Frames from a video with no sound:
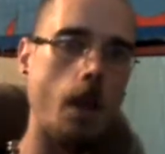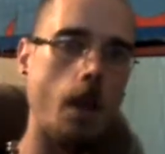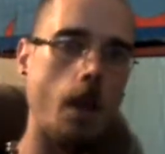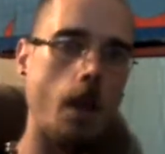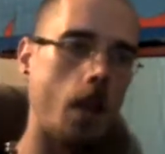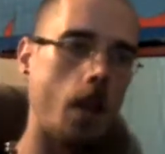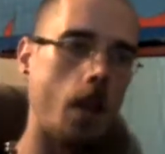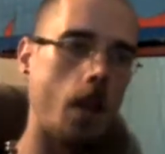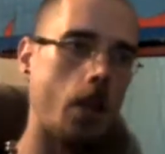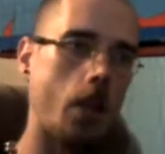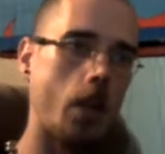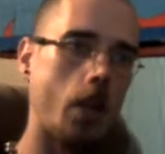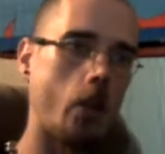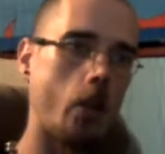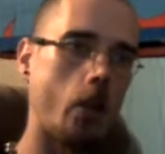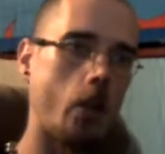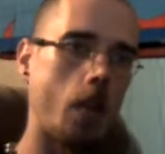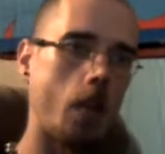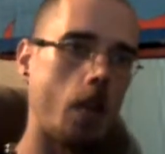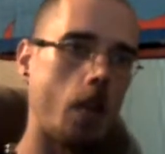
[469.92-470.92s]
I think her
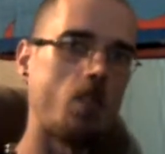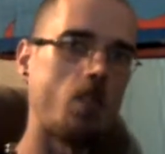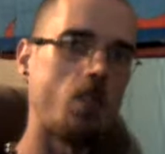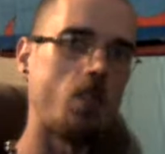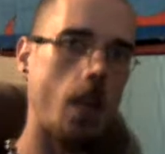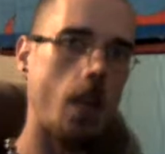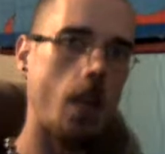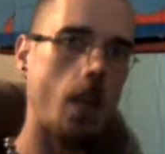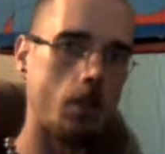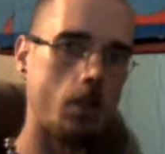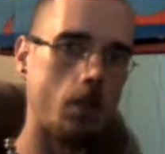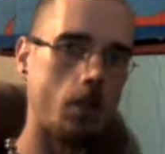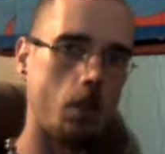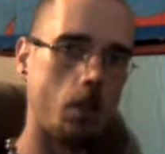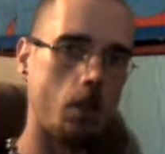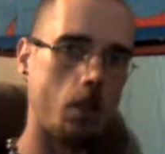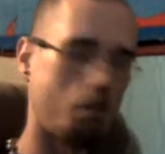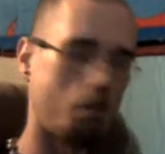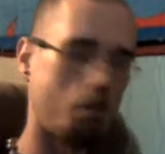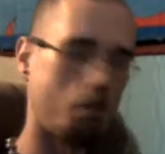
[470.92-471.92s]
name was Esther.
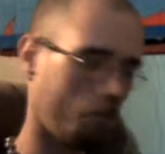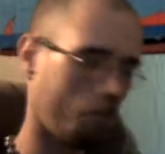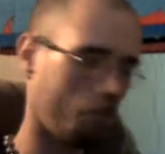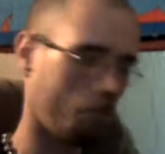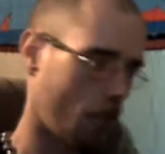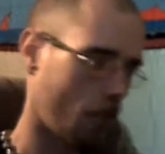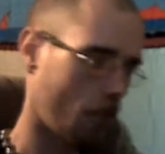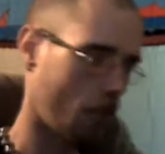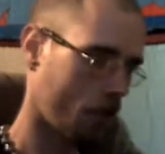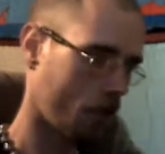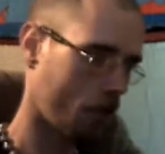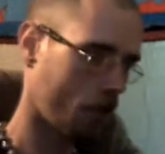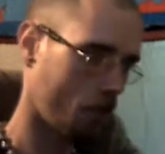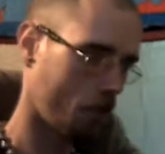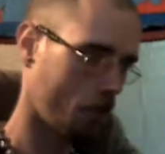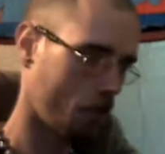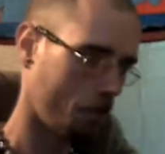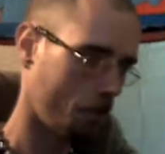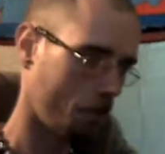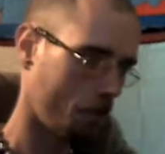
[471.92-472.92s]
Esther.
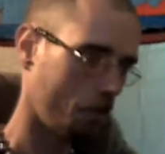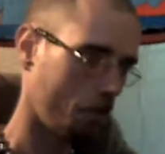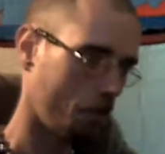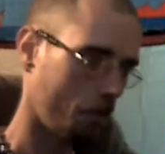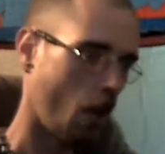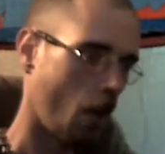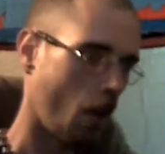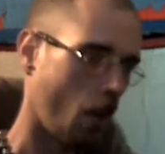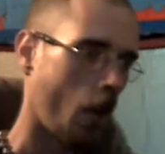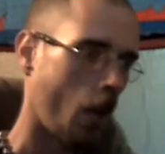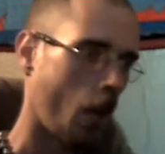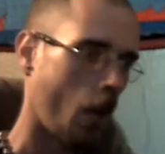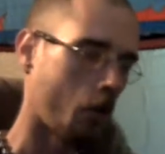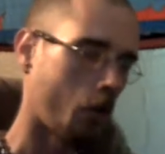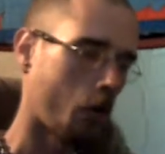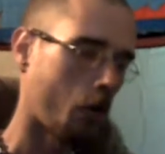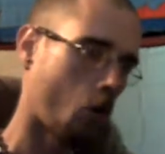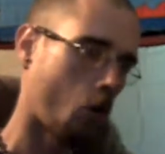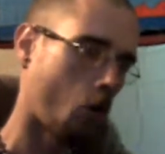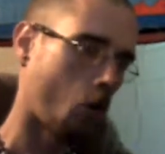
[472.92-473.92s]
And if
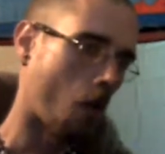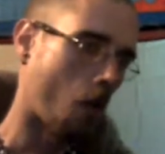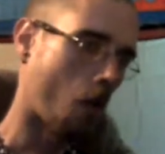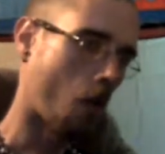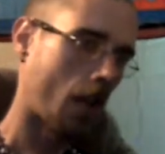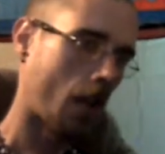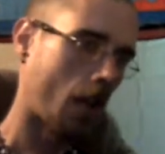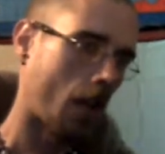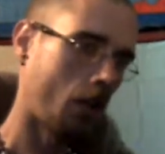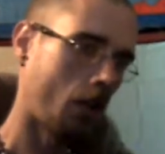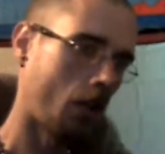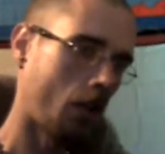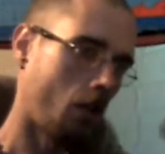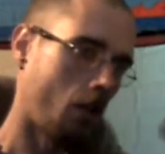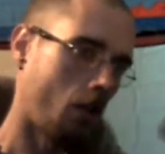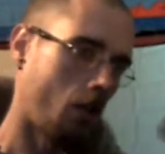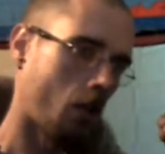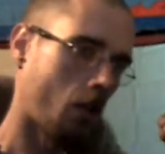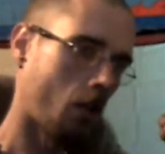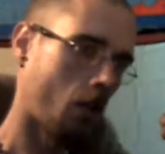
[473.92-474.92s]
you go back and you
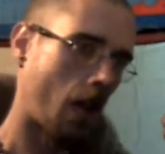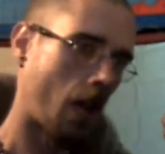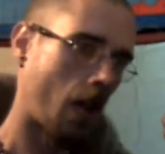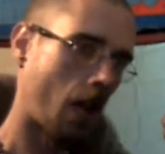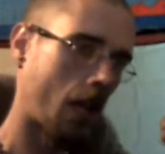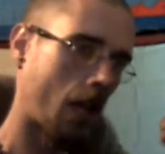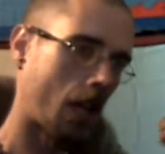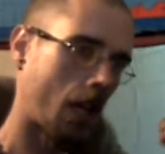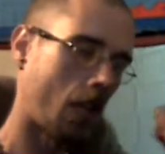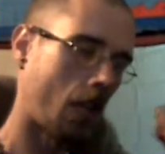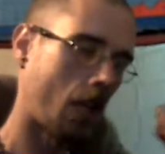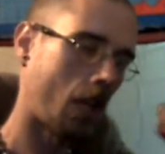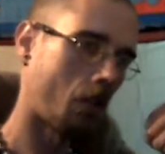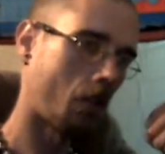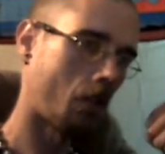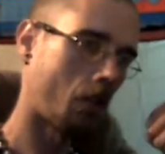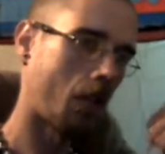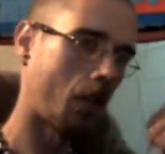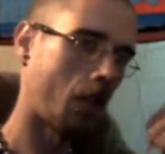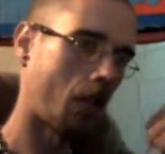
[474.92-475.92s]
look back in the
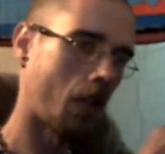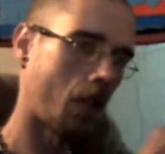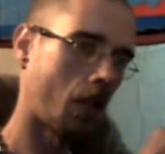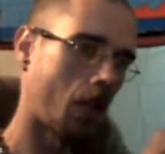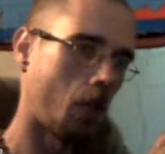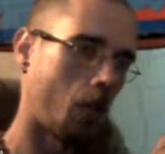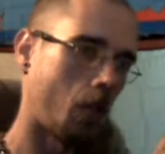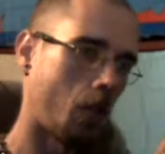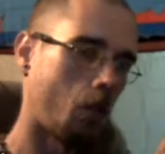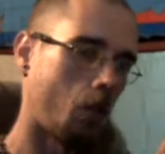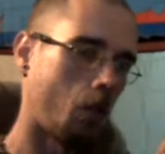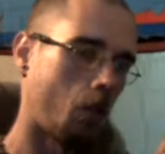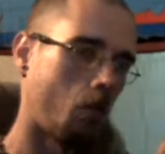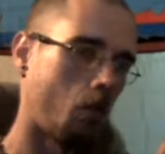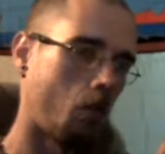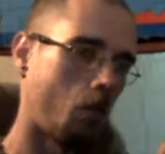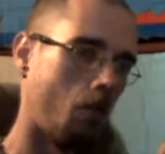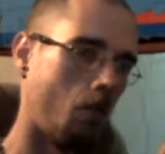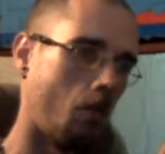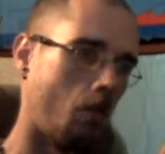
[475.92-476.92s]
Greek or the Hebrew
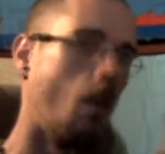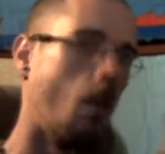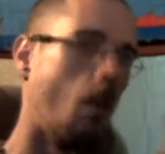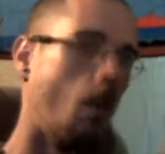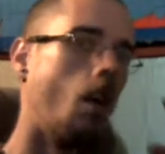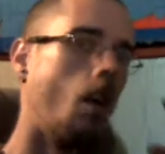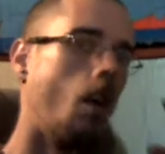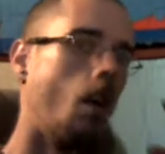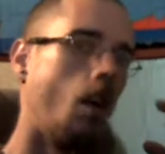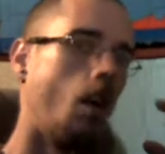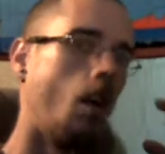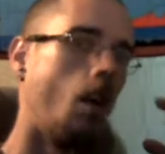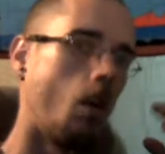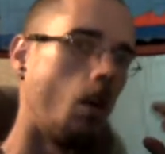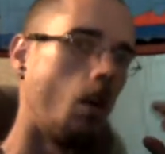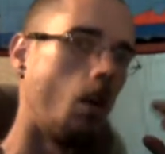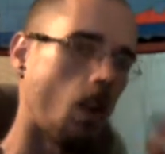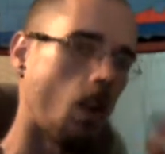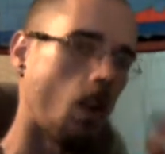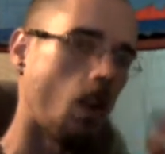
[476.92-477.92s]

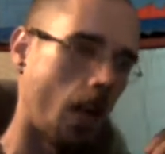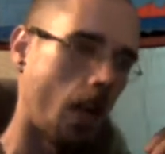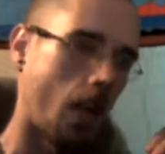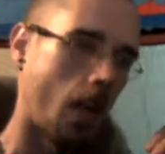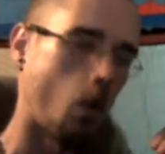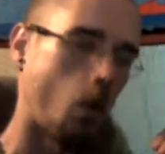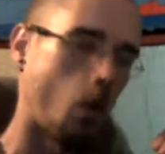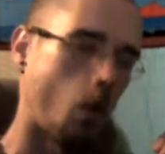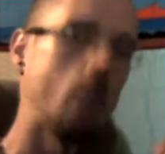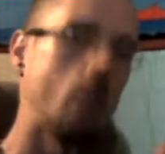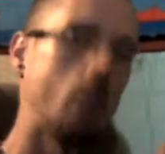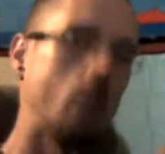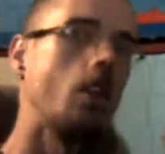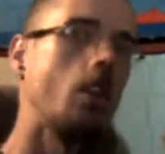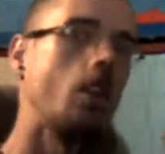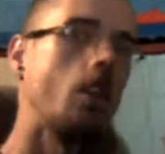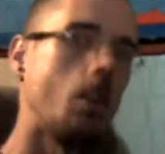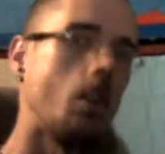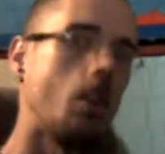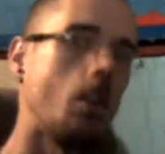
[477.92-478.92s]
language,
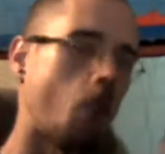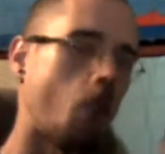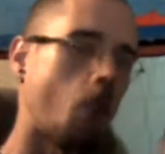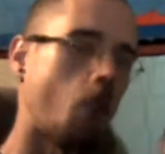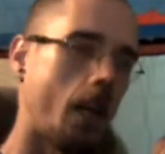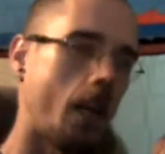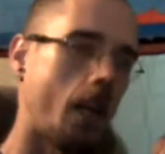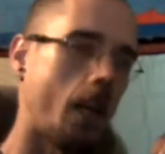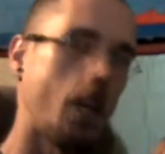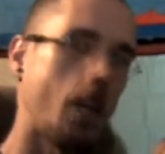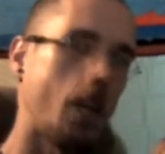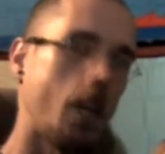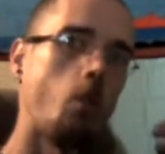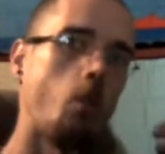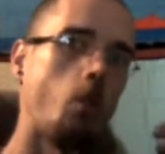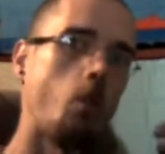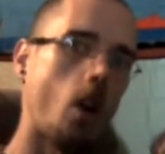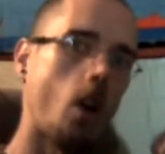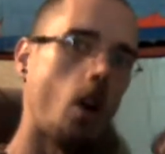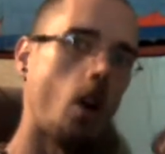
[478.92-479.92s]
in the writing of
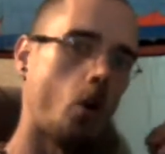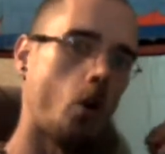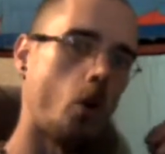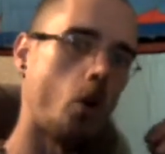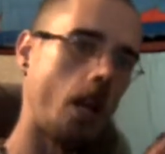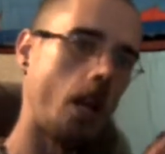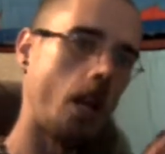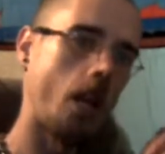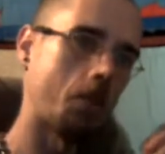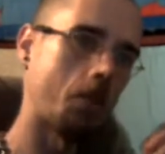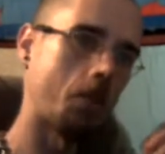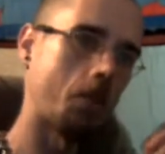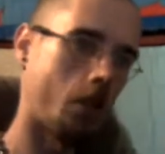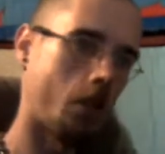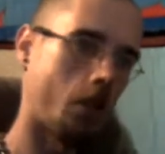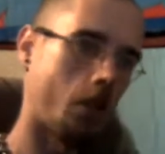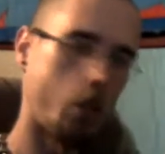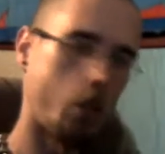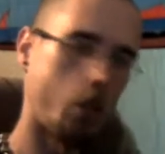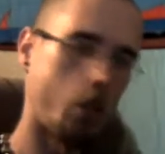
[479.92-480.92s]
what her name is
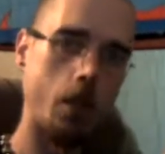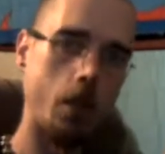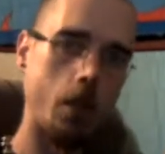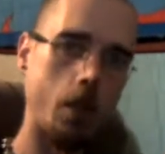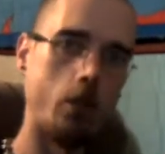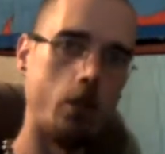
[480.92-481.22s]
interpreted